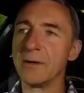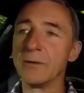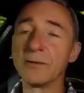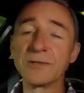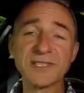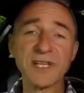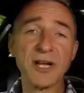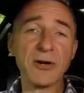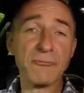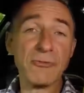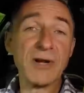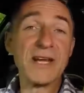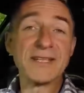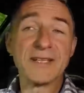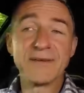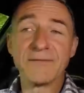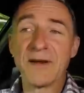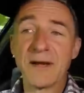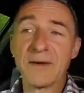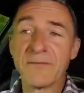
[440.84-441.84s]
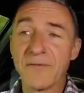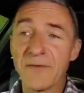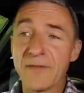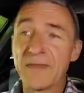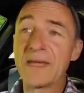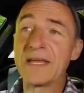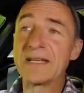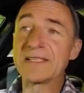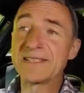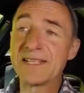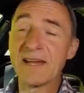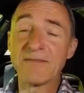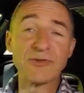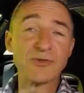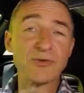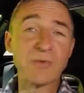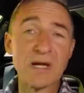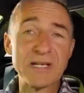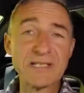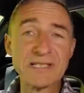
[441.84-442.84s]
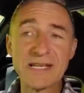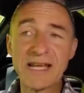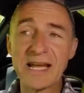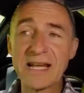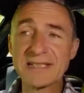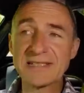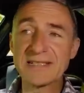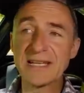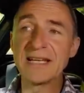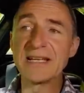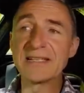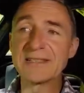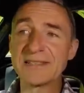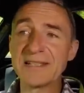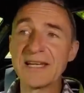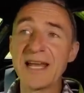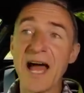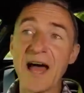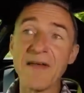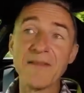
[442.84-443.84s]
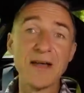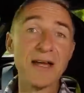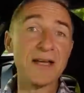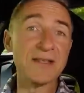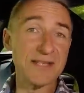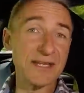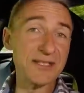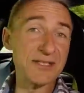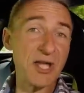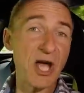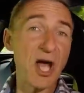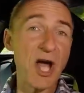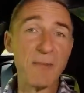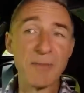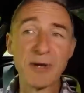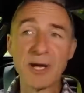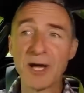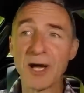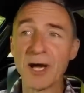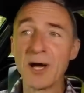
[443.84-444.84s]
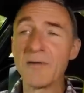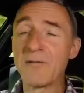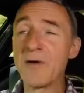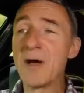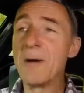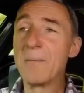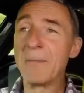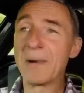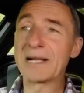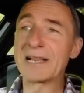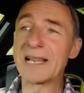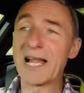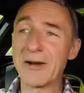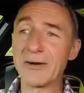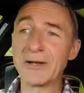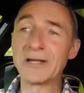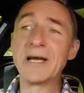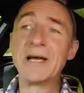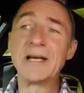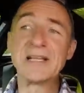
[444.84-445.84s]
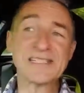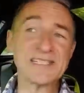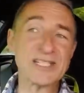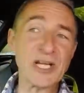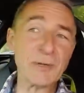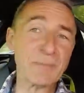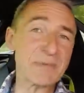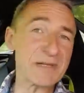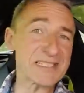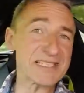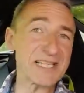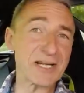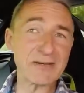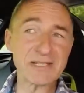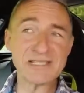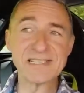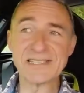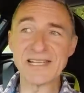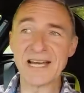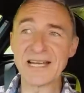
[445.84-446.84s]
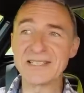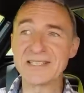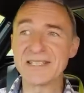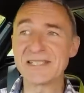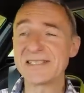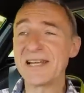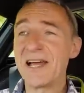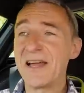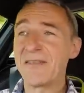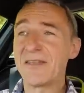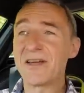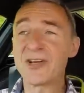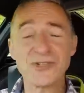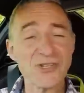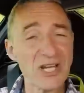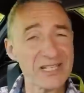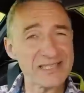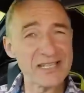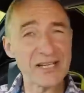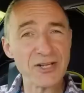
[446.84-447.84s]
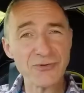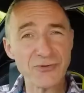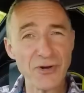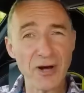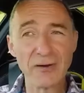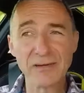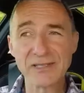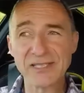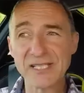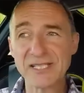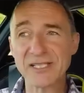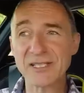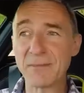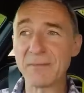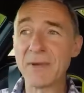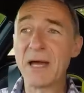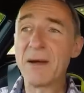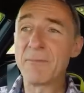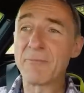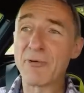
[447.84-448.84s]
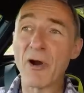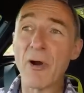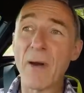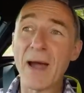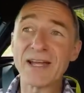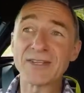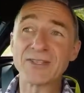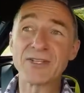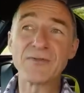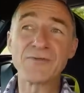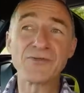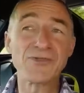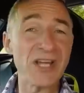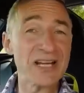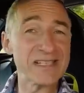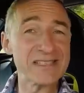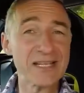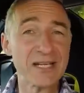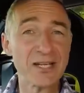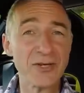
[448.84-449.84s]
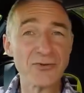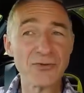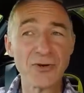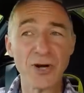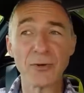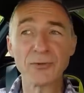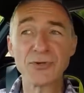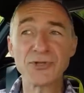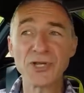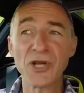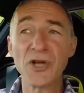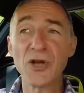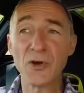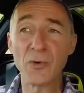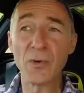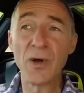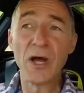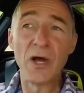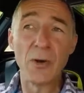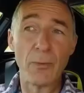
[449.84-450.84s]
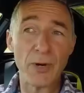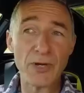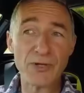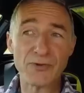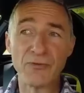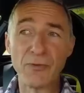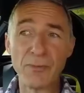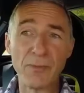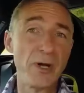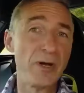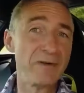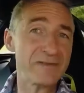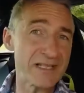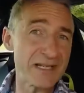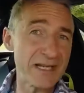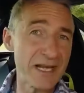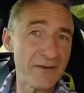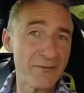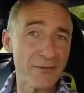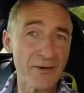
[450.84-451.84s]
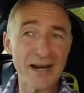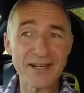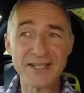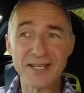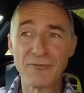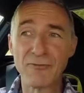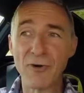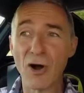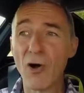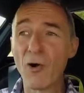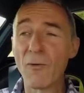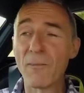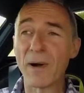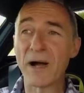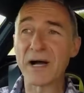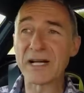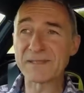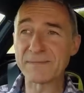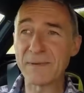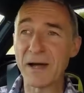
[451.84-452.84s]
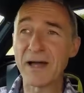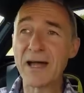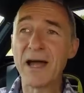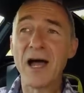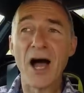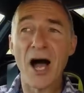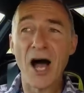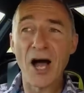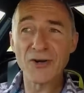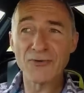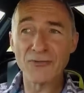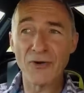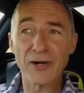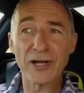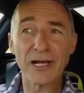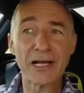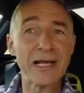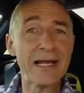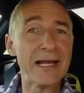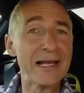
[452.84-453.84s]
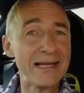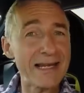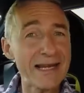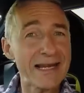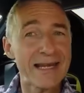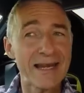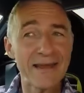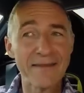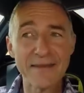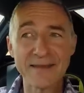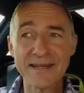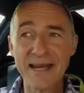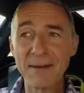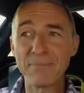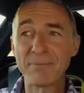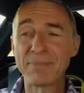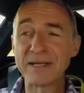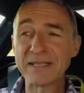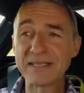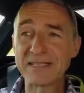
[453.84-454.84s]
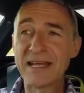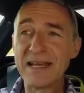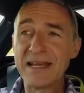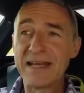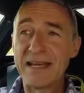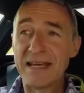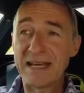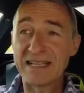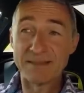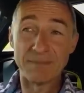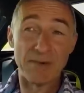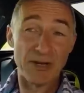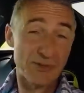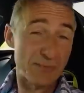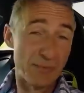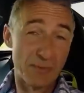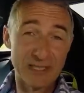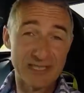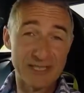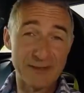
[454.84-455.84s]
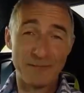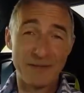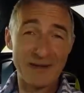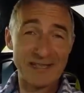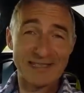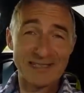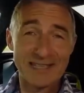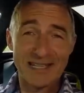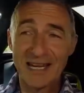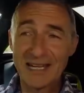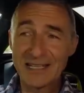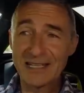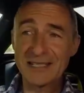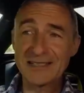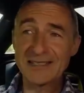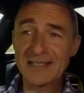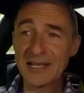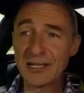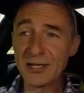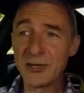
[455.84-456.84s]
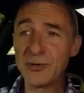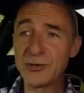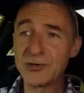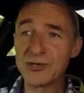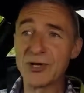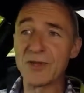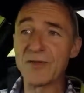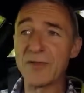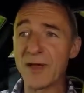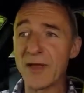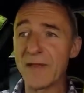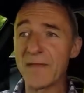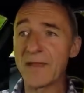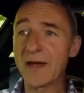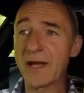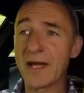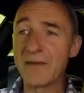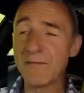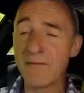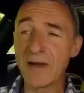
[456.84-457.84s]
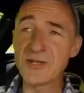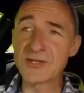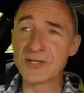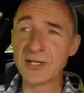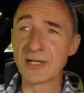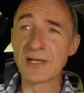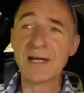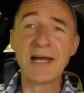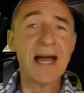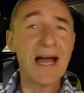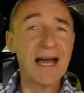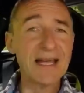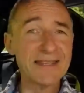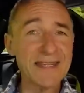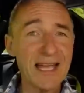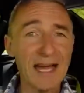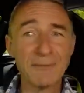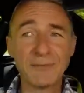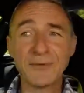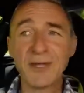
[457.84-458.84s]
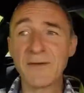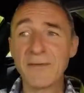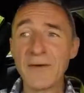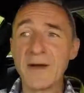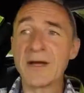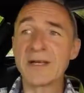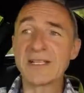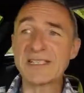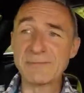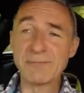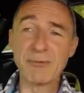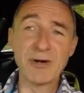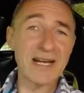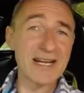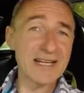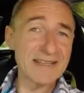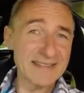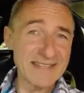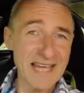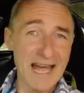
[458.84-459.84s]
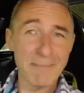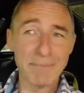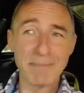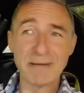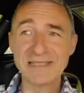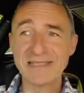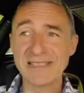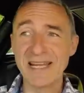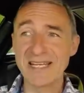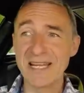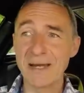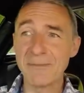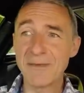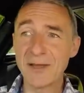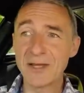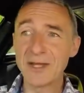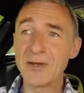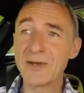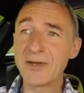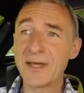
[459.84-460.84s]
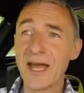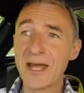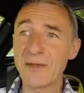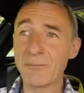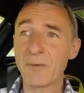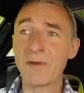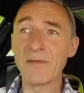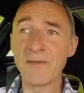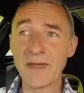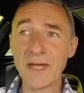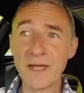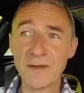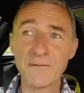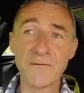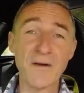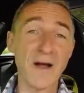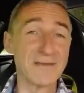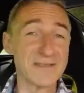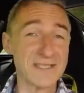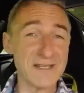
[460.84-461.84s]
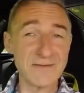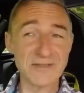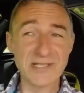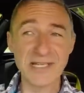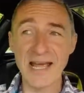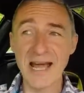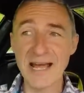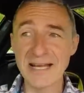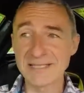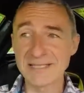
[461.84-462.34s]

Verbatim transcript: Also redeveloped for the seven twenty S is the other determiner of McLaren Super Series status, the chassis control system, Proactive Chassis Control two, which removes the need for anti-roll bars by hydraulically linking the dampers. It's a much more sophisticated solution than the conventional adaptive spring and damper setup that you get with the five seventy